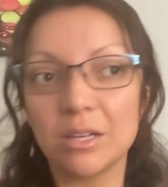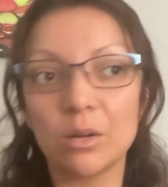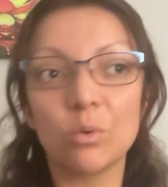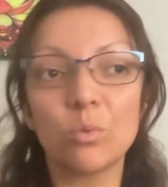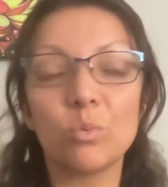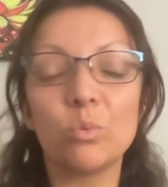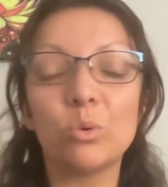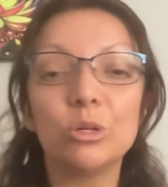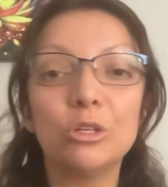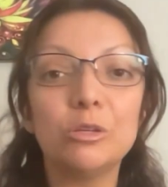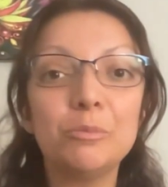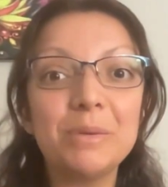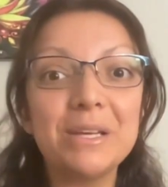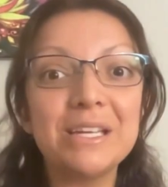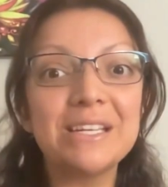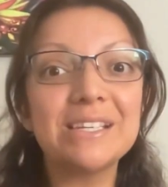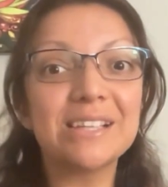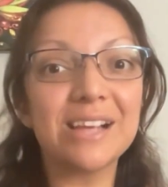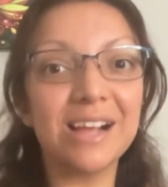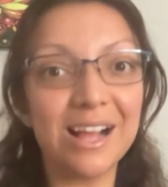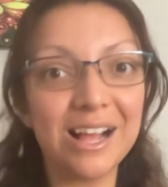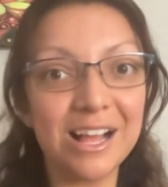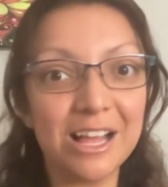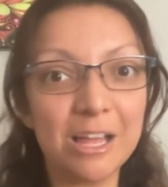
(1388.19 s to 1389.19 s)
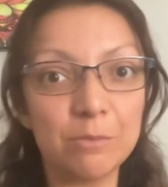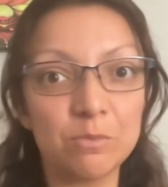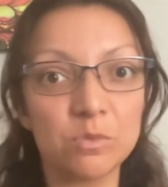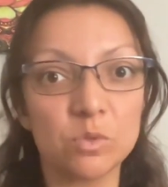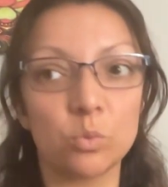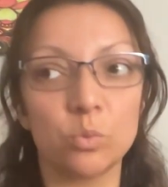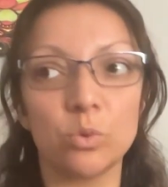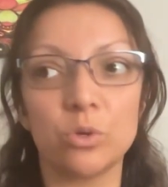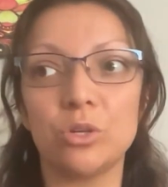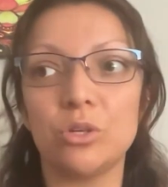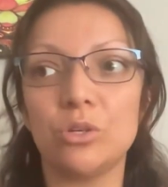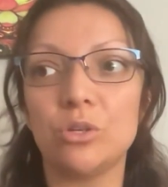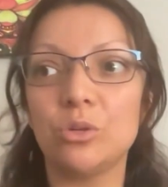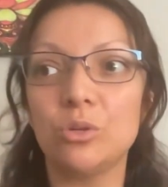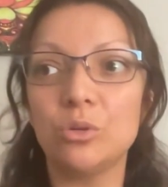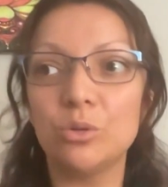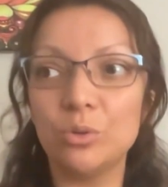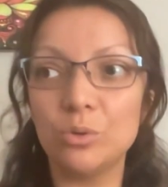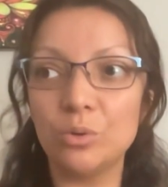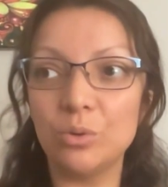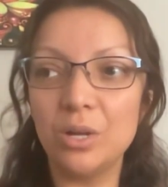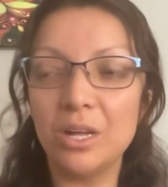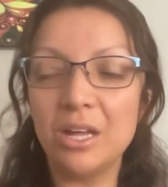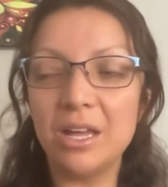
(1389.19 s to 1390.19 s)
There will be times where
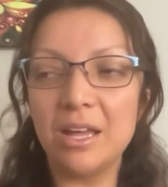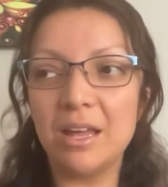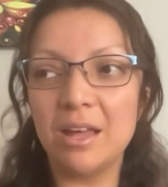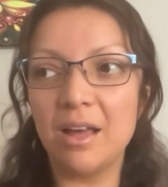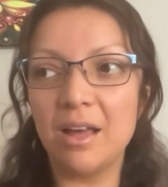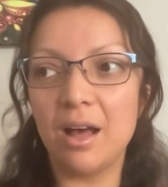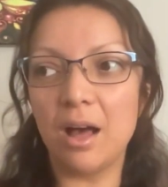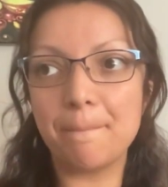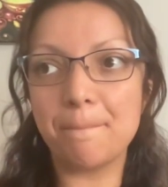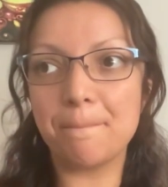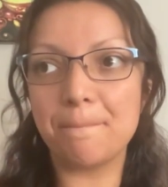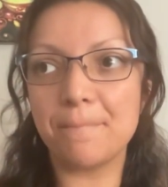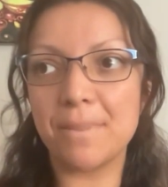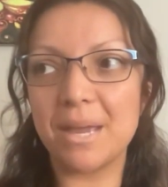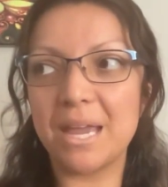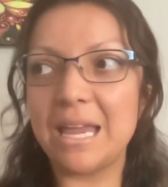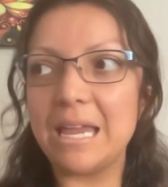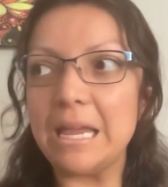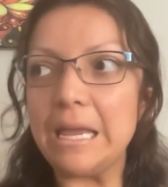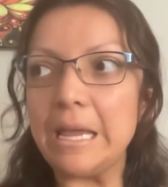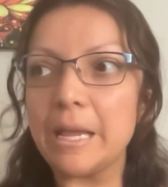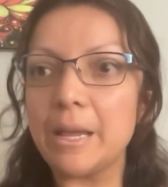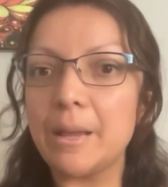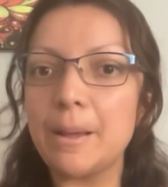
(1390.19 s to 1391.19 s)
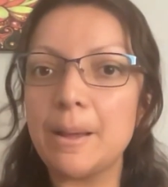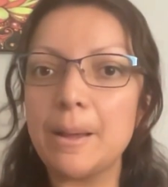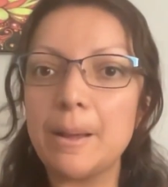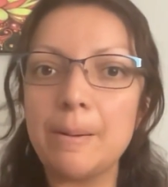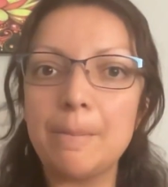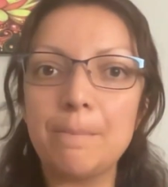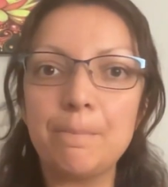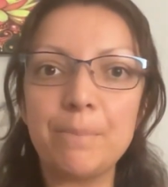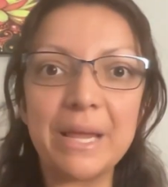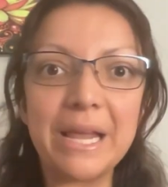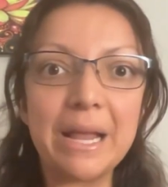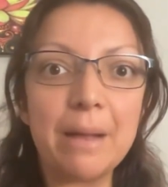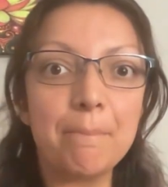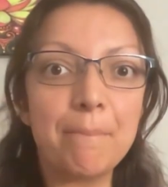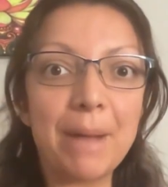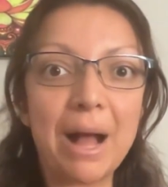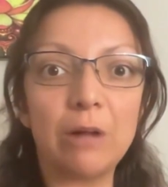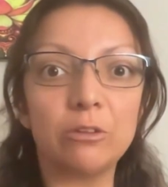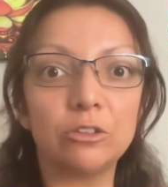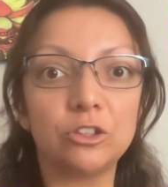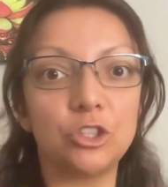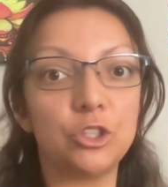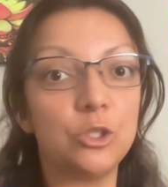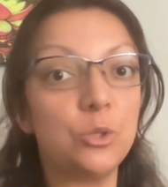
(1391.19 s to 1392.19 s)
you may be
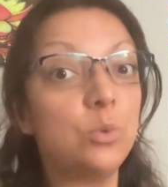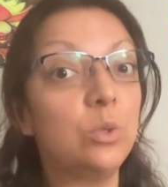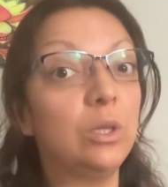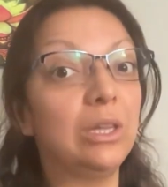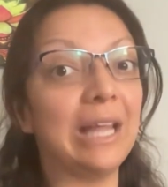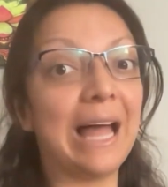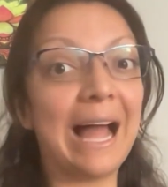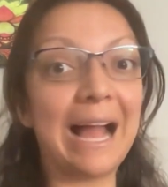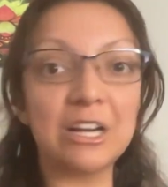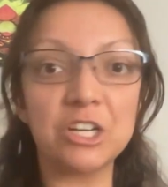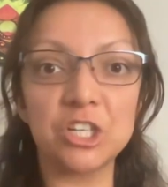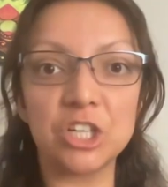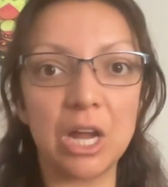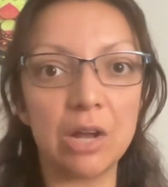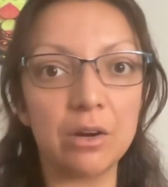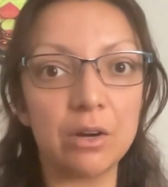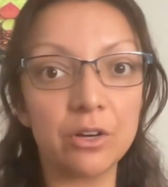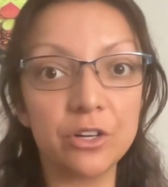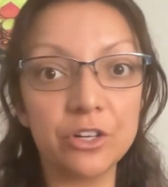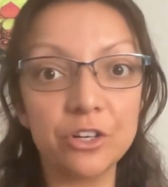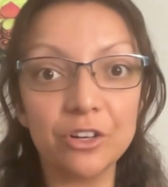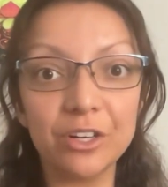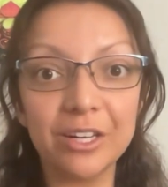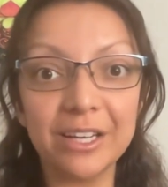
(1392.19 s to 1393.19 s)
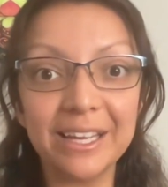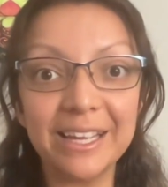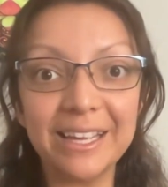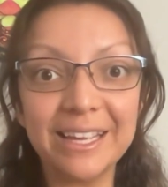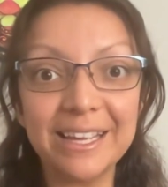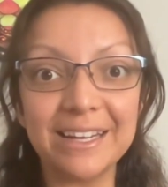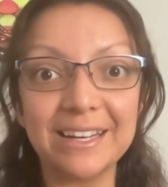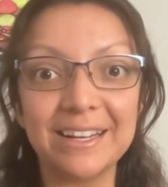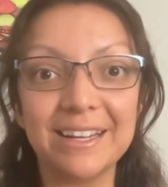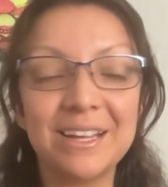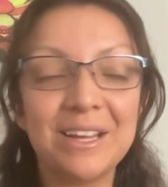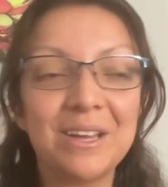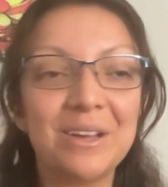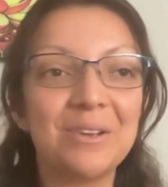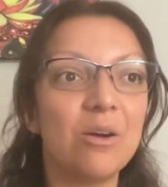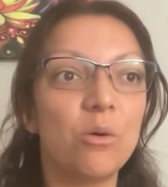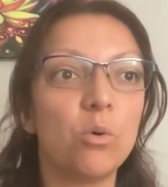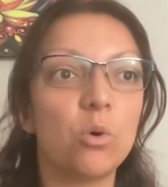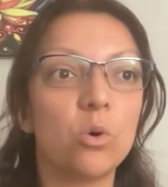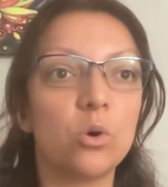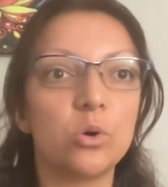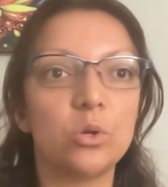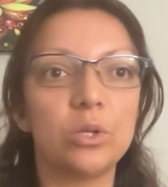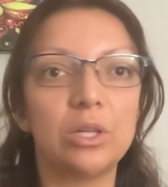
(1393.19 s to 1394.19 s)
about to lash out on your kid,
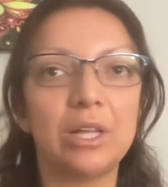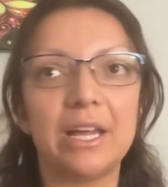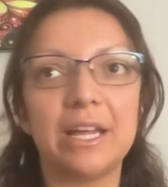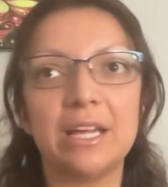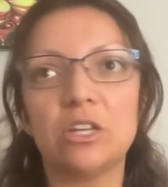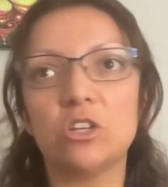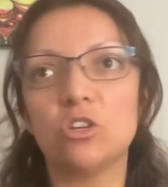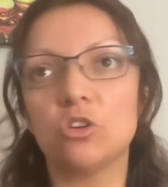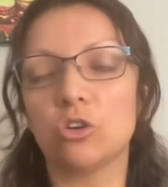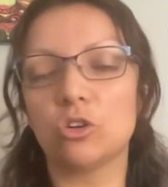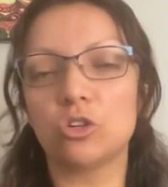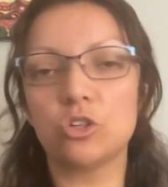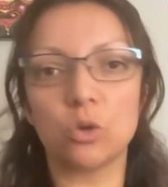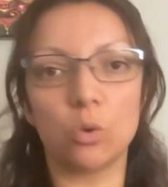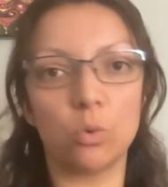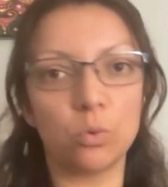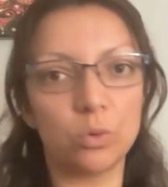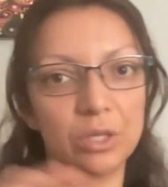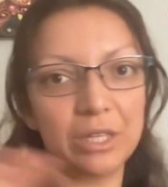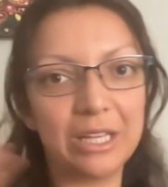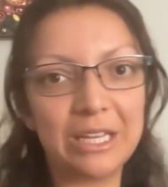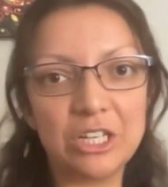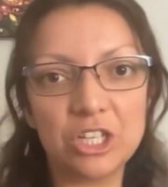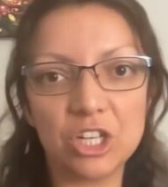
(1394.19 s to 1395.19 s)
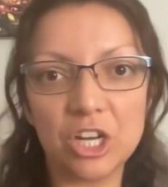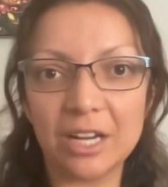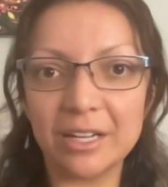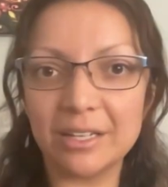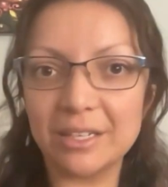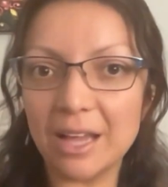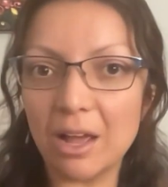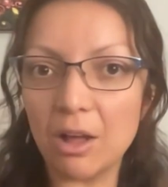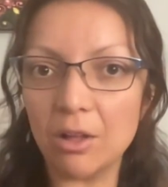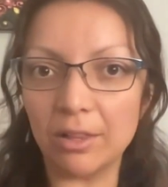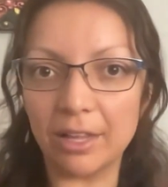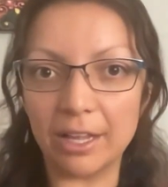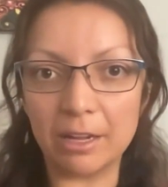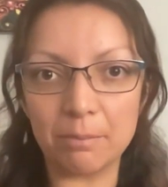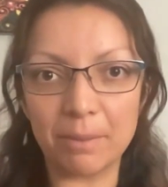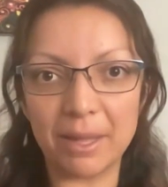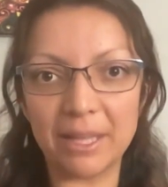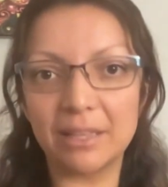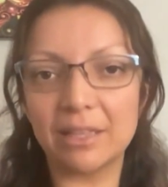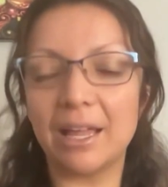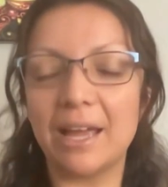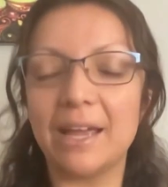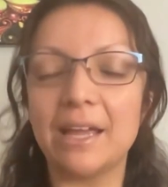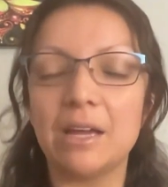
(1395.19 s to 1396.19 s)
or like you're totally checked out, like
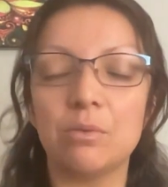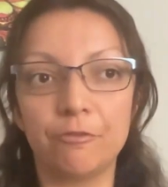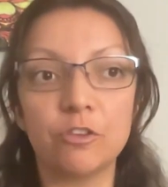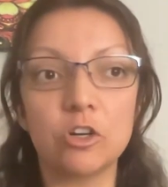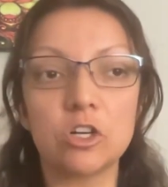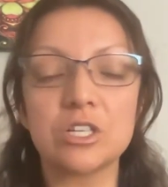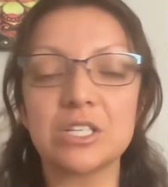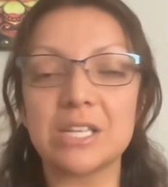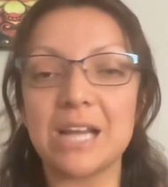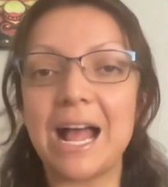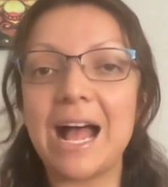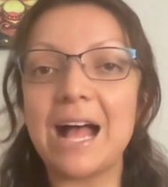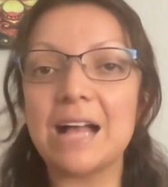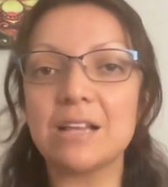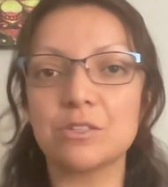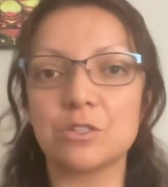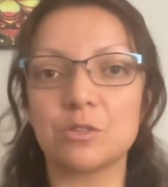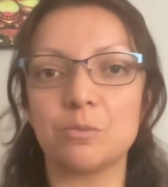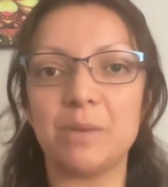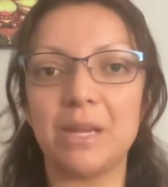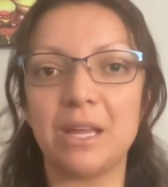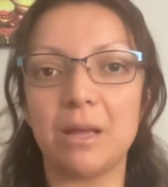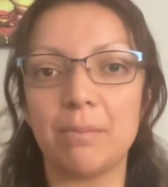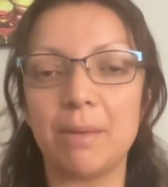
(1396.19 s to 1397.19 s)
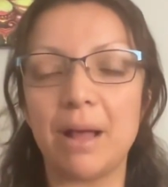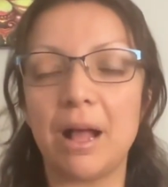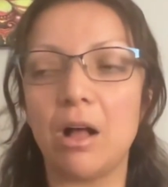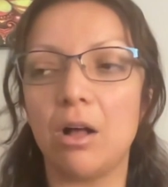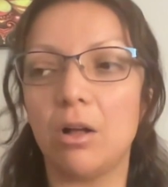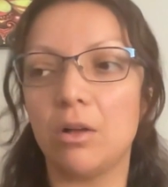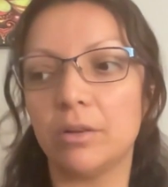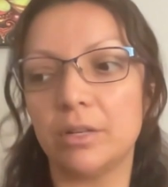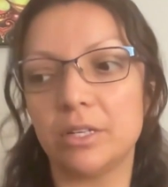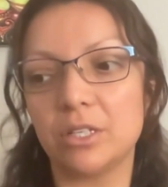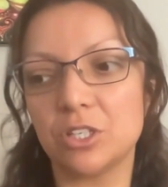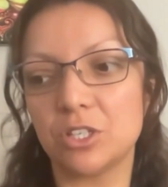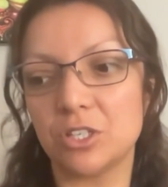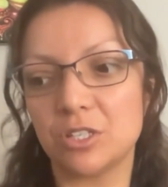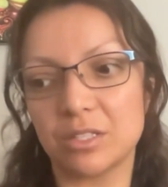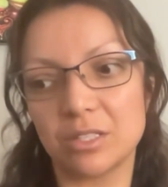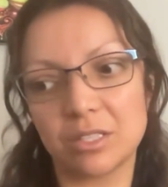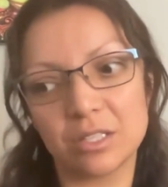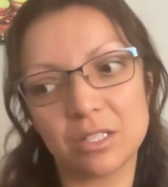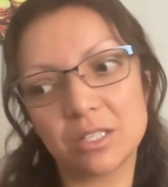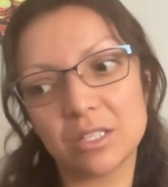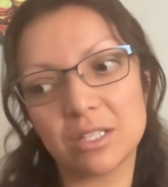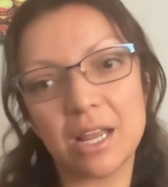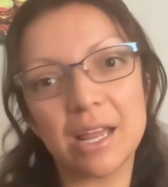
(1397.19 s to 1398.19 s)
my client first asked me about, and
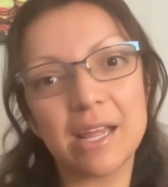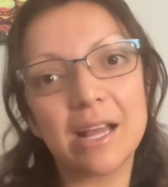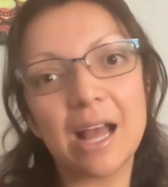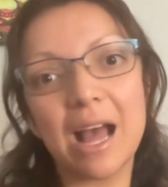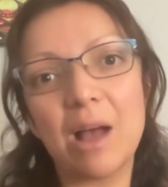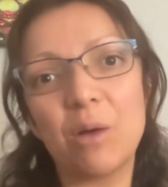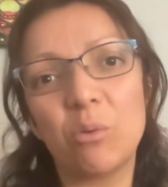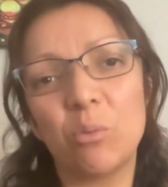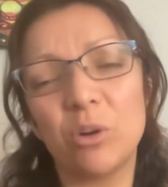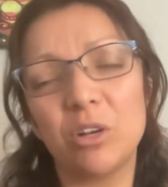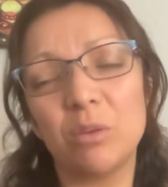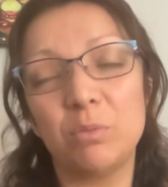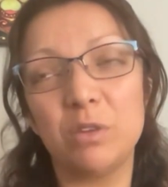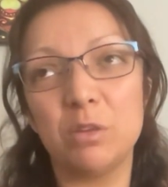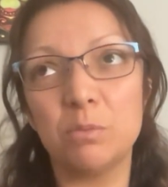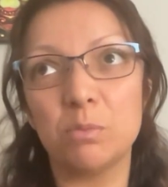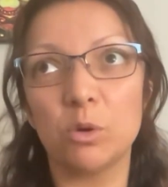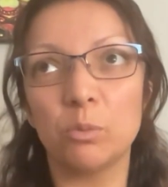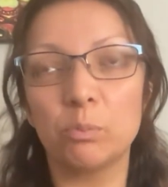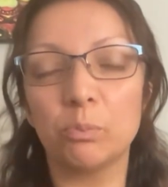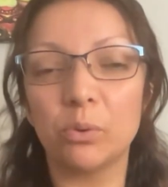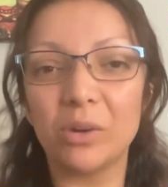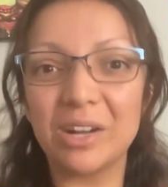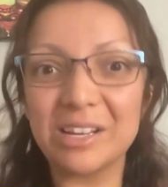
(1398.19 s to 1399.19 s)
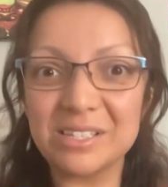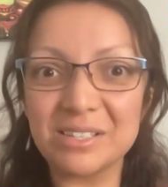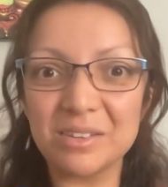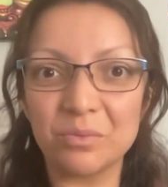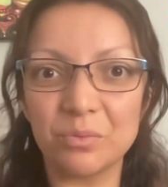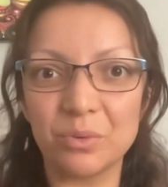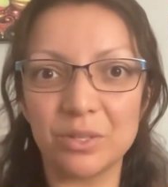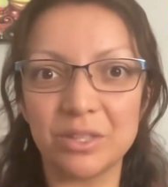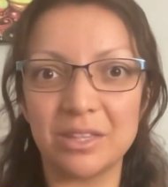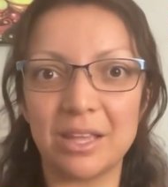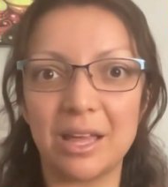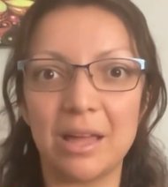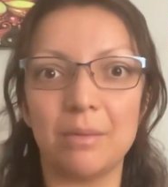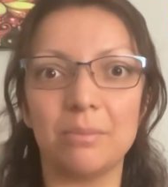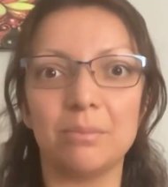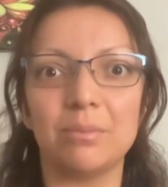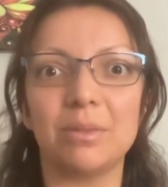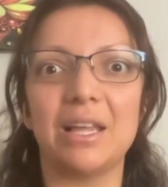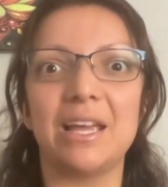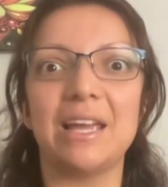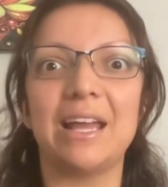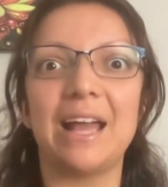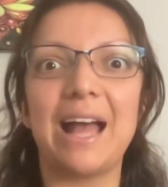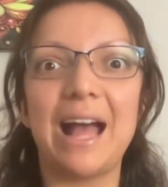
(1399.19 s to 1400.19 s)
she's just like, I want to be more present with
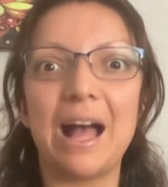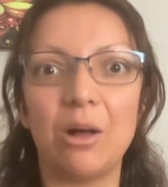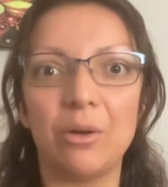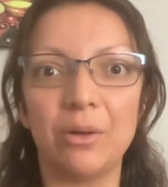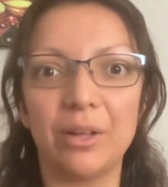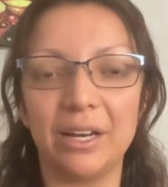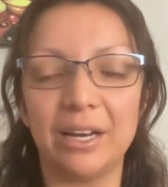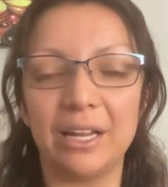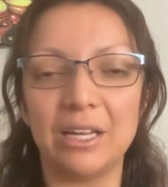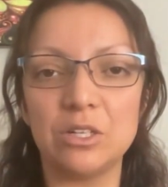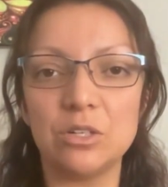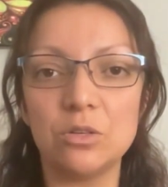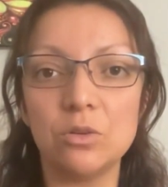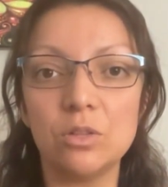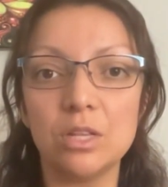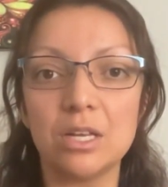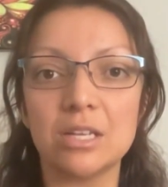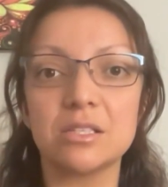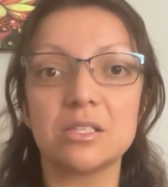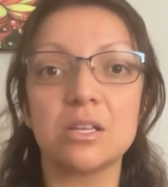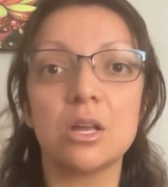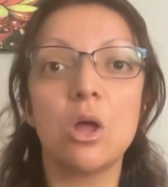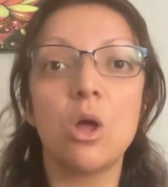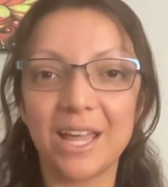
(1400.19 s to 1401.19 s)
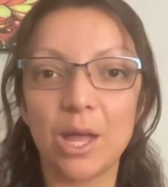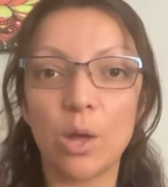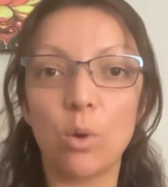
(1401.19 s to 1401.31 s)
them. Like, how can I do this?